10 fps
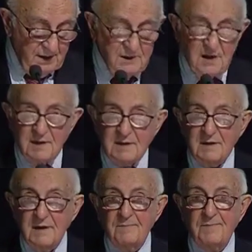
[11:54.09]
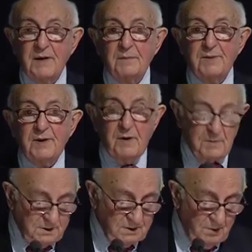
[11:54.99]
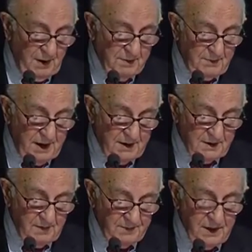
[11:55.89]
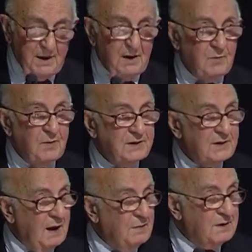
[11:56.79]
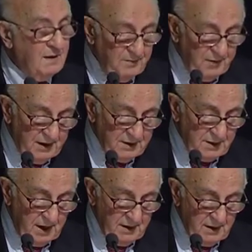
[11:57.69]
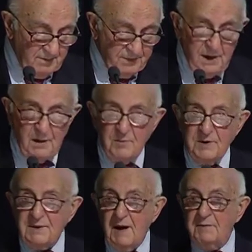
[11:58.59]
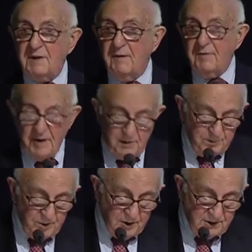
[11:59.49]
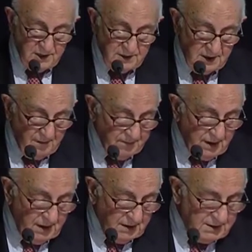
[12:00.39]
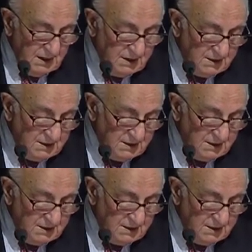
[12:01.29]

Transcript: It is because, to my mind, without a fair trial, without a fair process, there